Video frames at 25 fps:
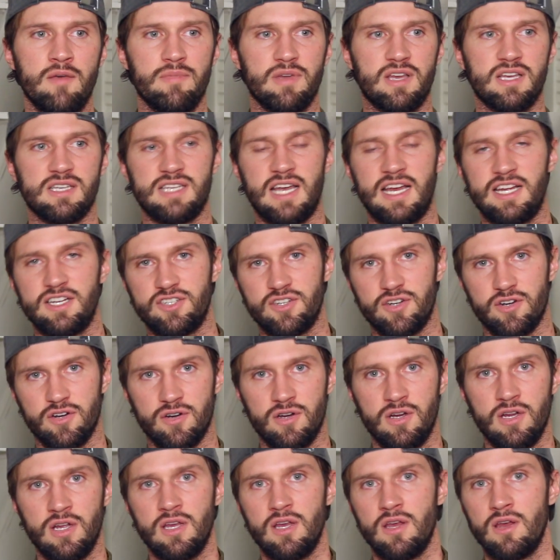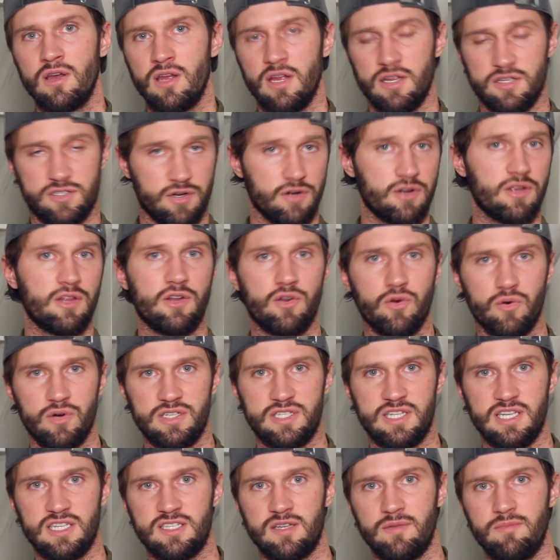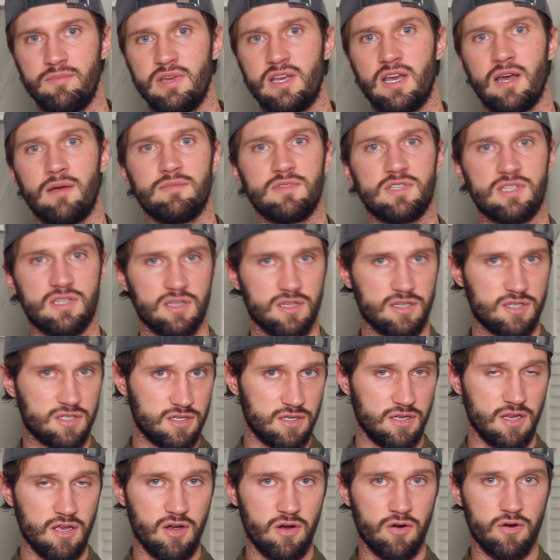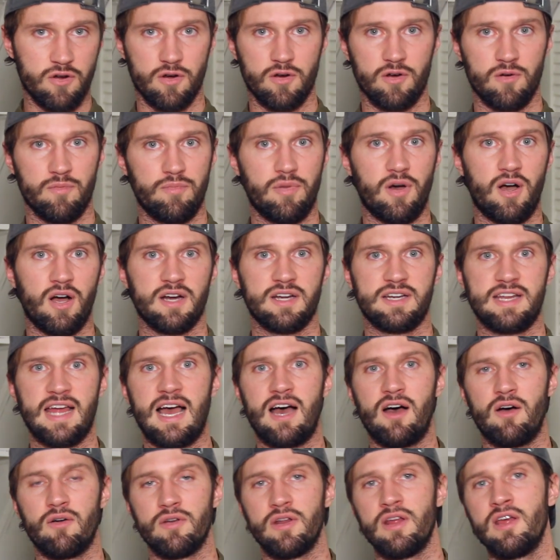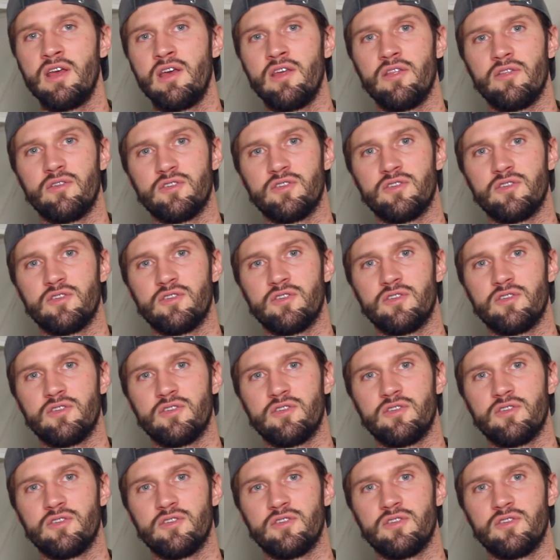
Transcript: Because as your circulatory system becomes slowed or bogged down,